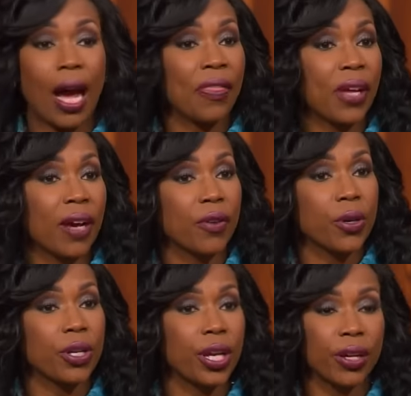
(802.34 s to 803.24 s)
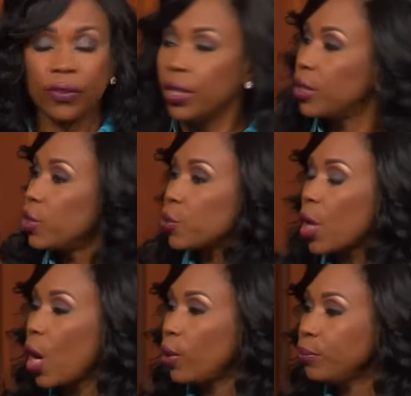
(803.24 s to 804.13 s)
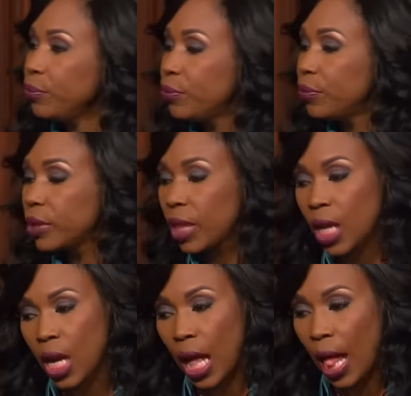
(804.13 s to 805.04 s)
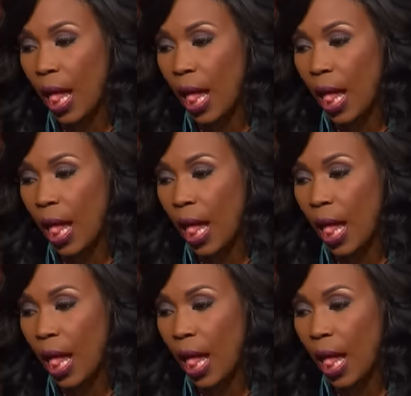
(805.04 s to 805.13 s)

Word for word: I think I've heard enough. Thank Jerome, you. Jerome? Yes.